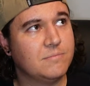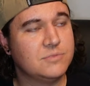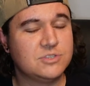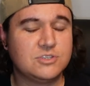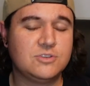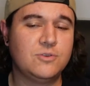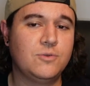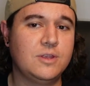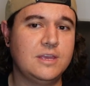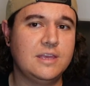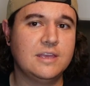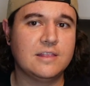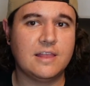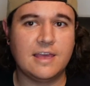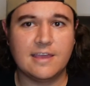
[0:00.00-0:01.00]

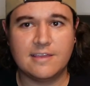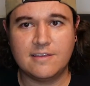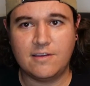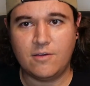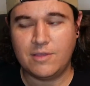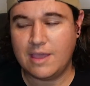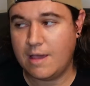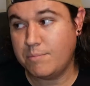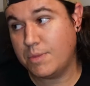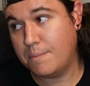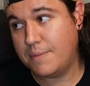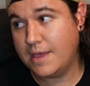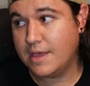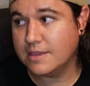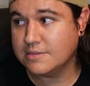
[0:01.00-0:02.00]
snooty and like, oh yeah, I'm the
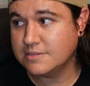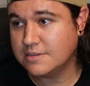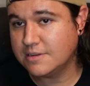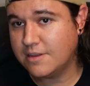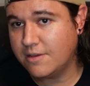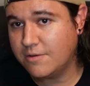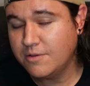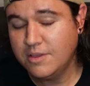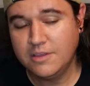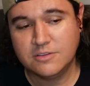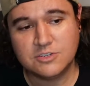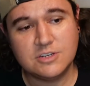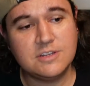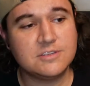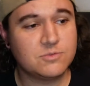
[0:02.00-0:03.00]
best.
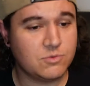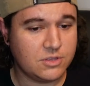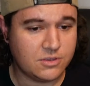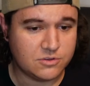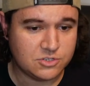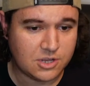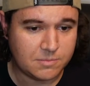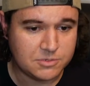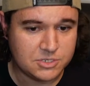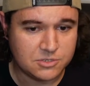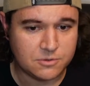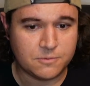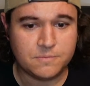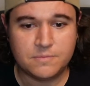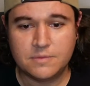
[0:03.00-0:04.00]
She does a really good job
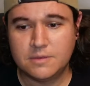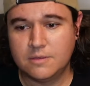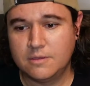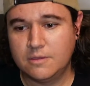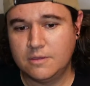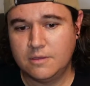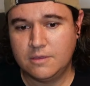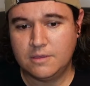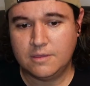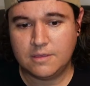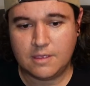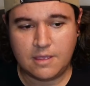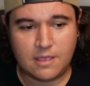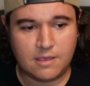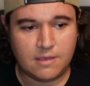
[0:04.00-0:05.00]
too.
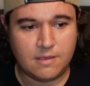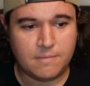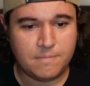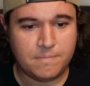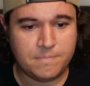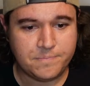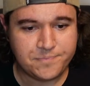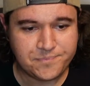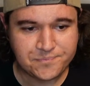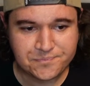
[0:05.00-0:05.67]
And